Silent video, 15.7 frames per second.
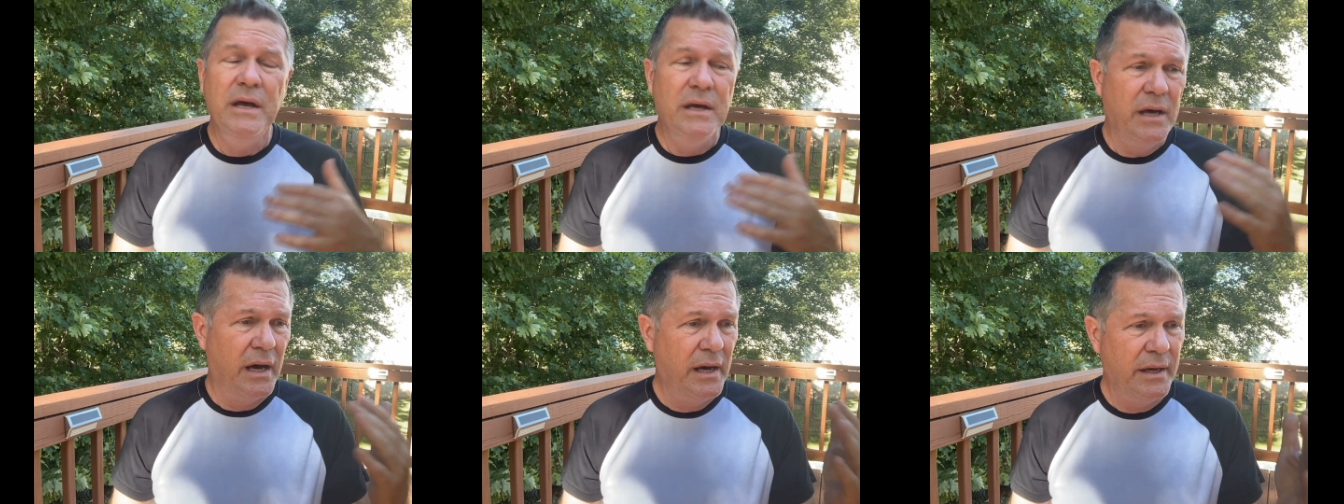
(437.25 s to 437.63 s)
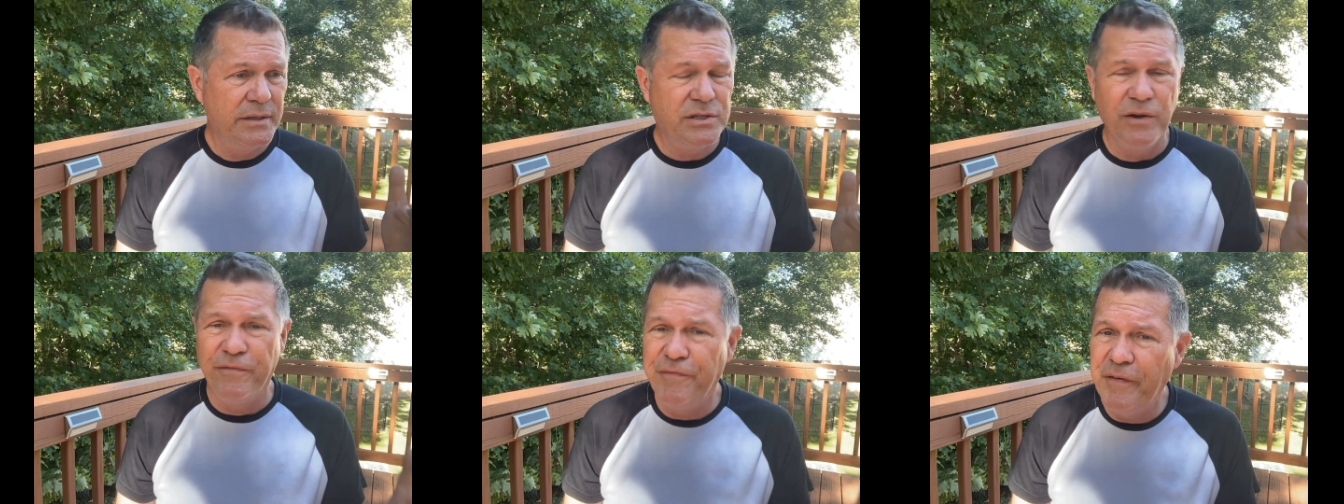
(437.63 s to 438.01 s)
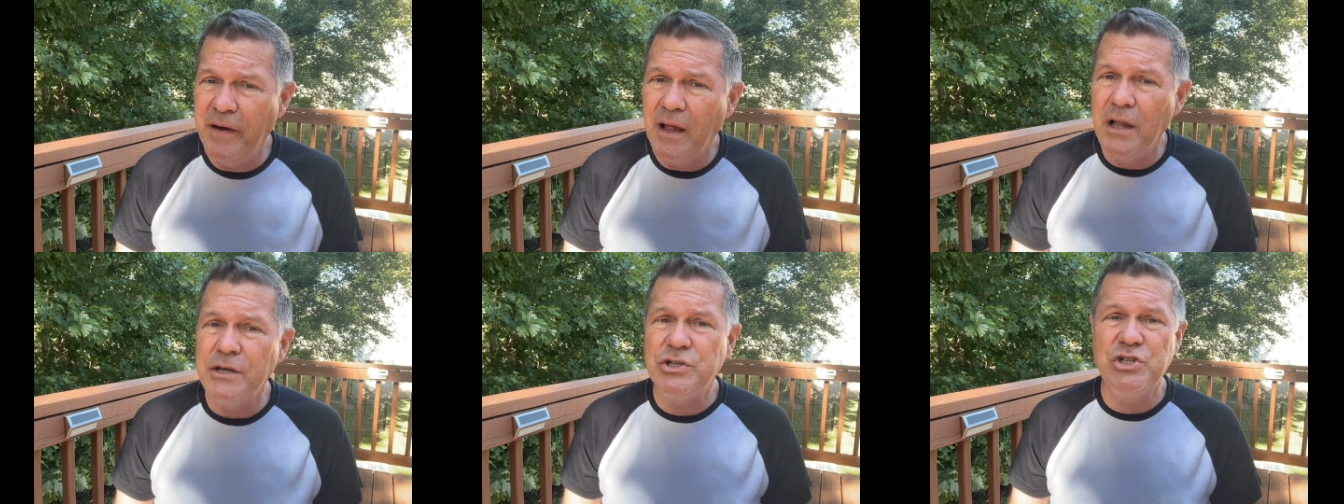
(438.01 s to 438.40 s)
uh, to
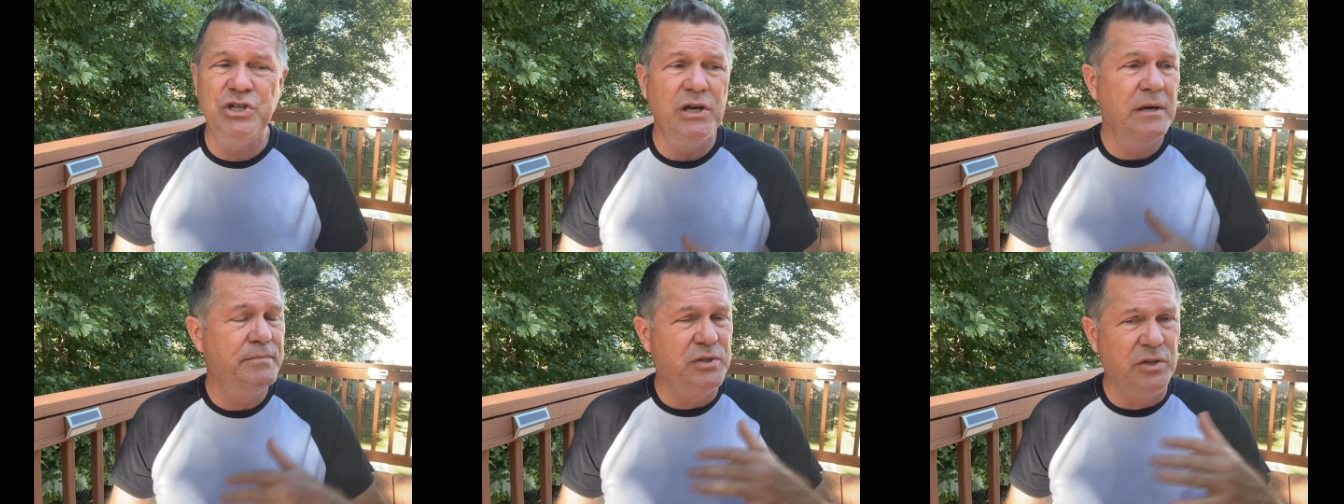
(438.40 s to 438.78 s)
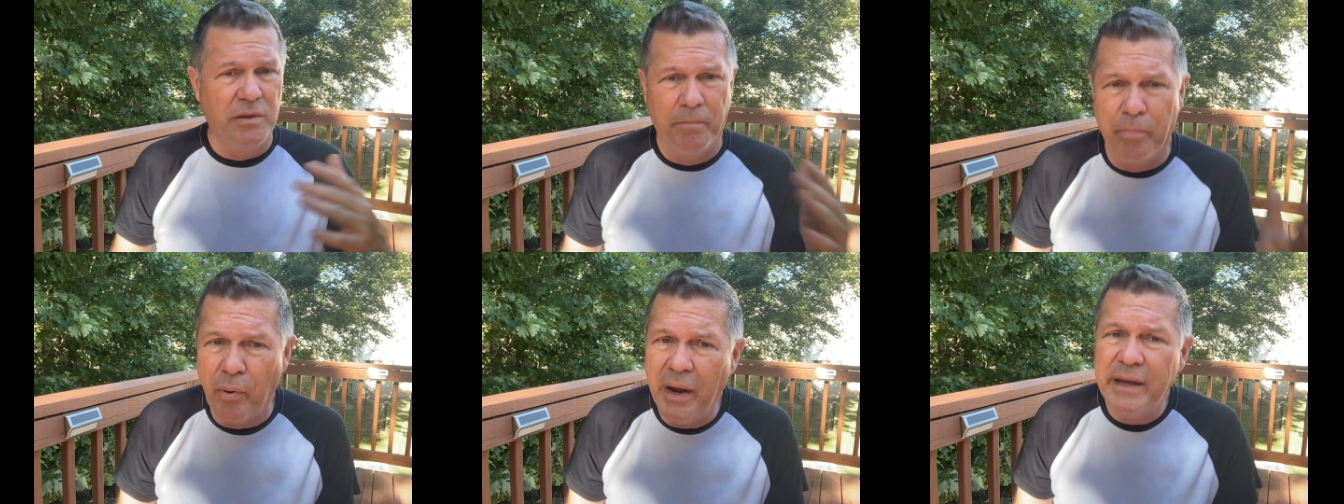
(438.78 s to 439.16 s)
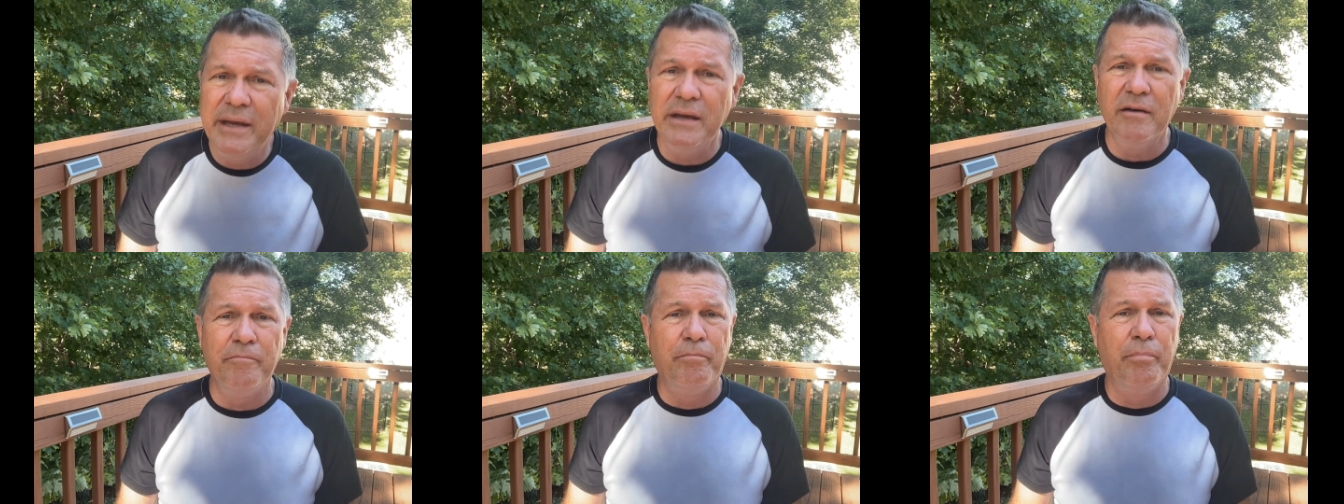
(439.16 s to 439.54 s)
fellowship, to the
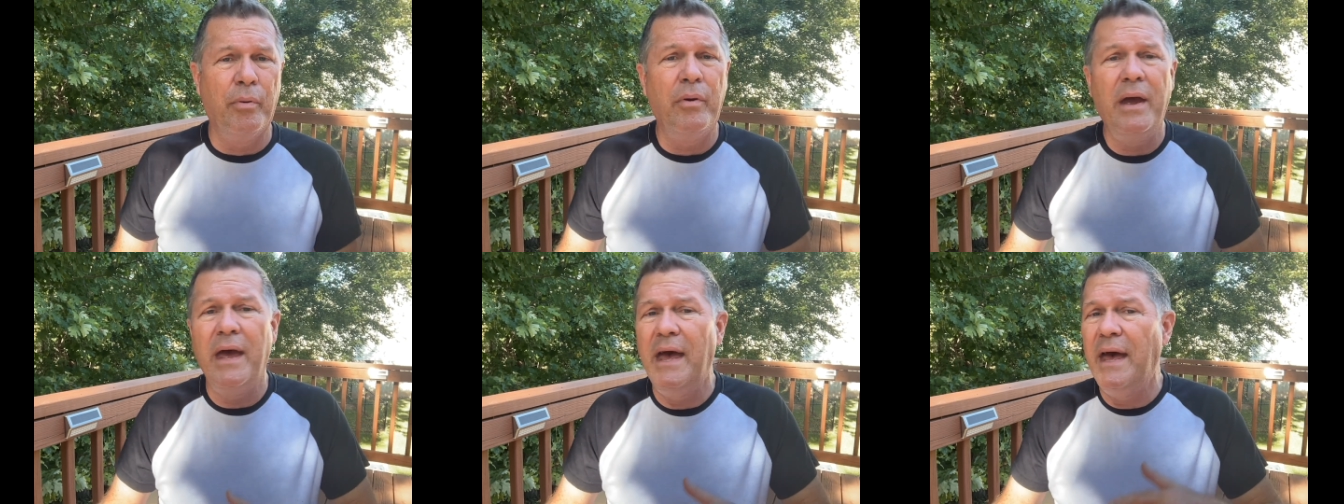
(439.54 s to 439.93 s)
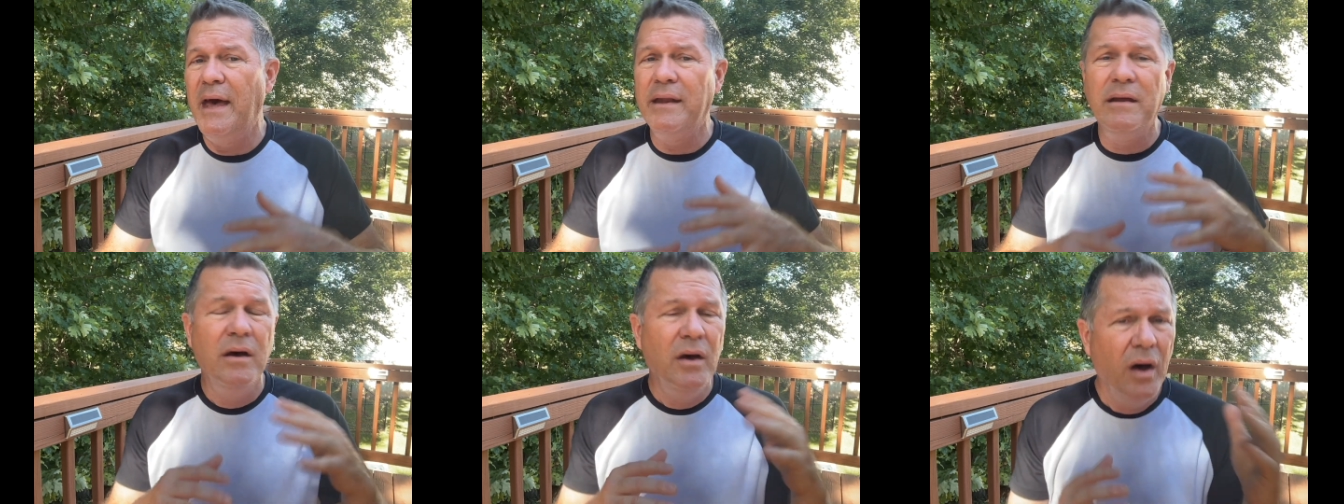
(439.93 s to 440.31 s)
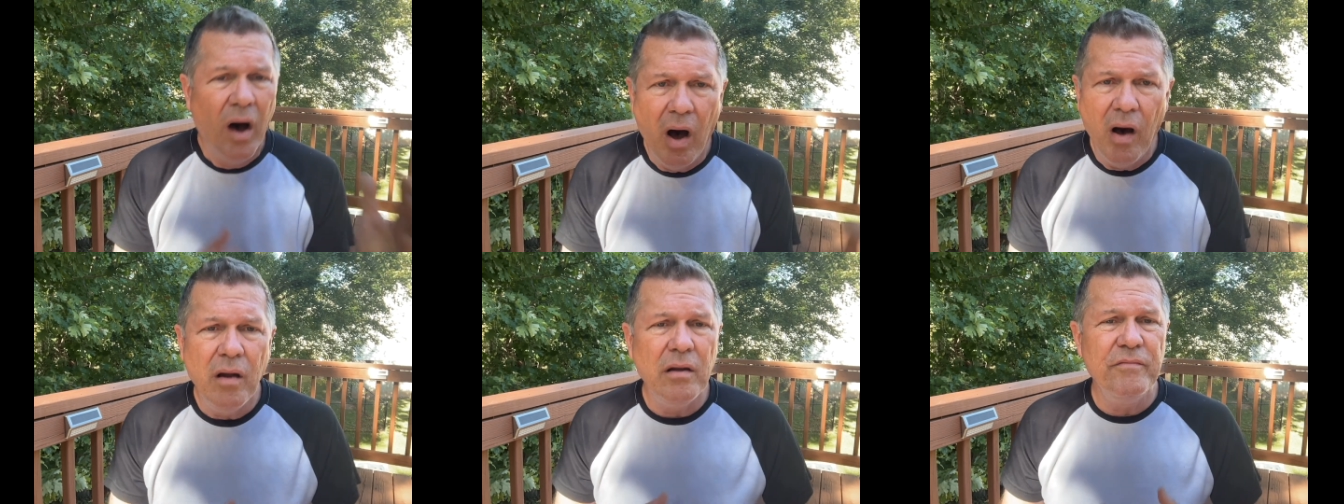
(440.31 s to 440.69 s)
breaking of bread,
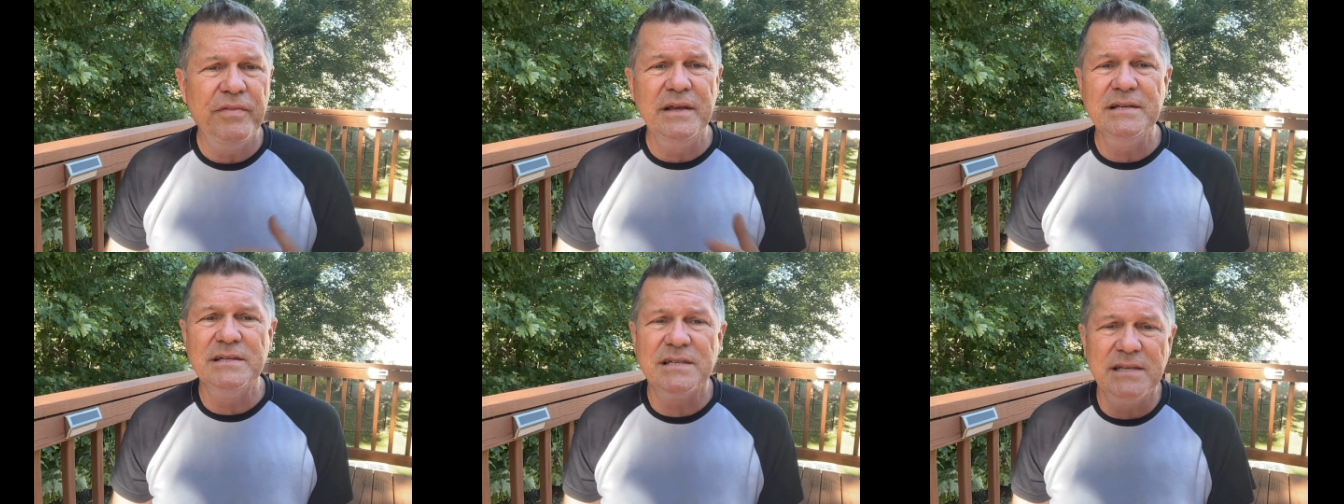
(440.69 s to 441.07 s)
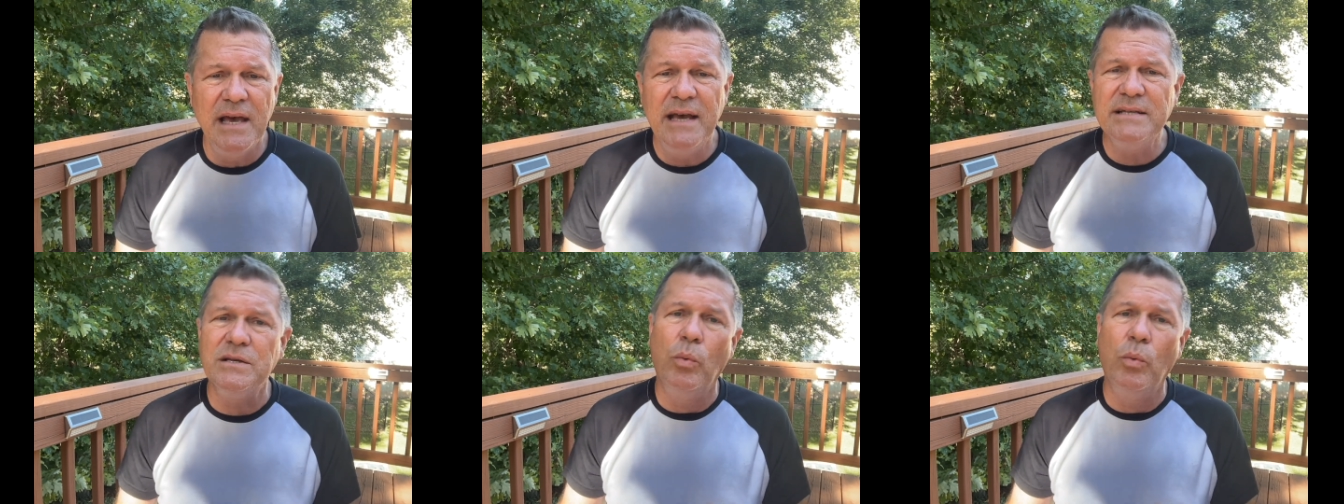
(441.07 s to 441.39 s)
all of these things.